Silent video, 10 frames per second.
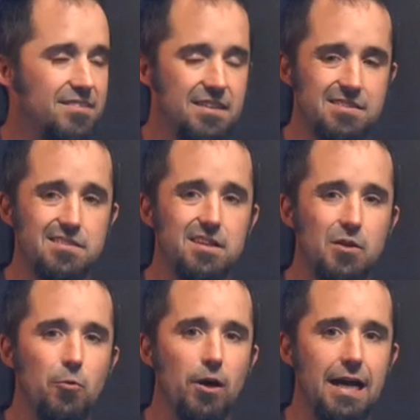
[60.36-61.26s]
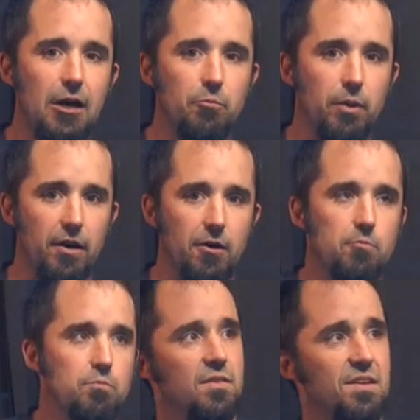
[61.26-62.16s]
this is going to work out better.
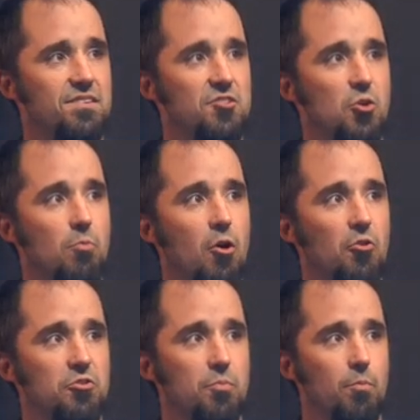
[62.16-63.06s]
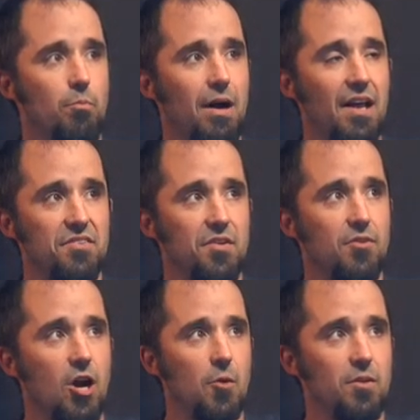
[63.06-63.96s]
This is your most positive
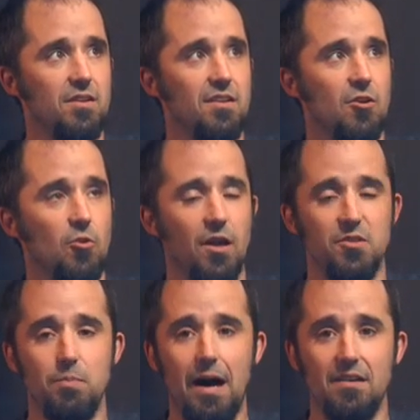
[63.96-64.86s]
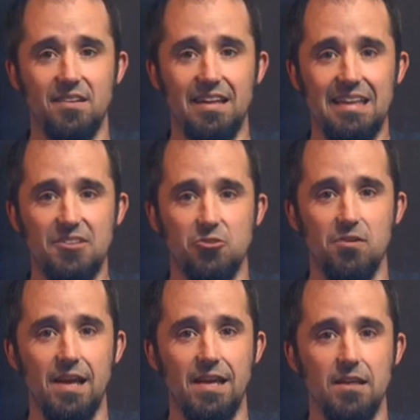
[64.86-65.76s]
carbon. It's bound to the
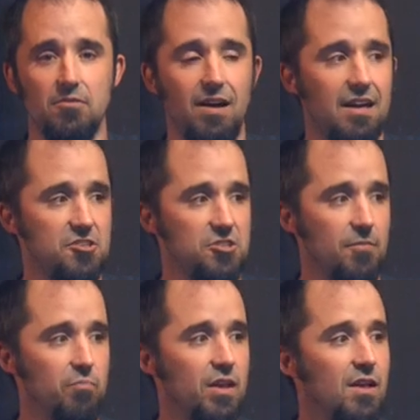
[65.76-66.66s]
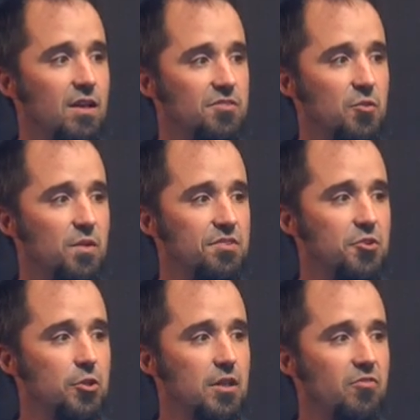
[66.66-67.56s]
electronegative oxygen. So this
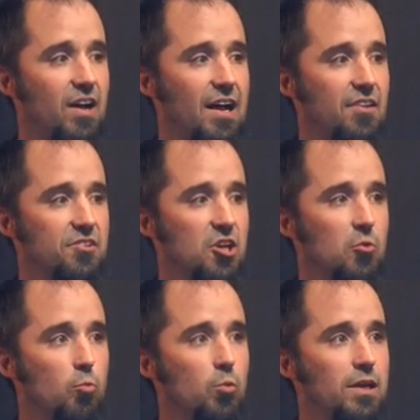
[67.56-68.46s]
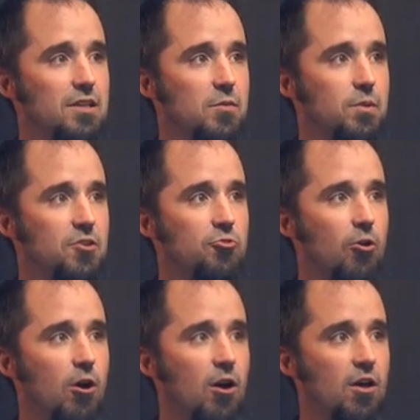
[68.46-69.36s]
nucleophile is going to really be
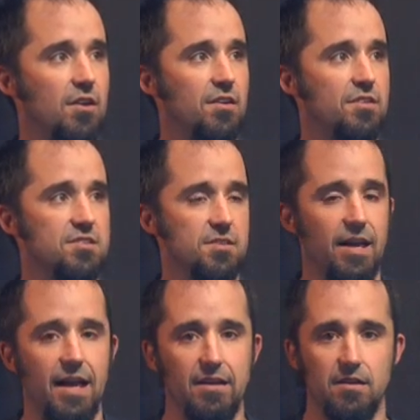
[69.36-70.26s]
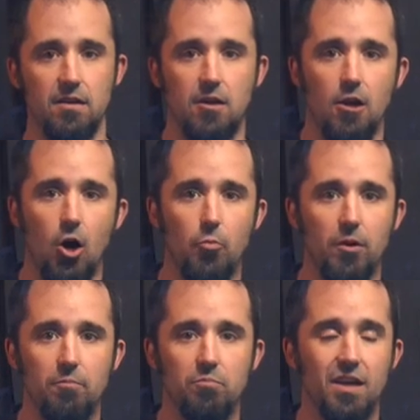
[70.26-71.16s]
drawn to that carbon.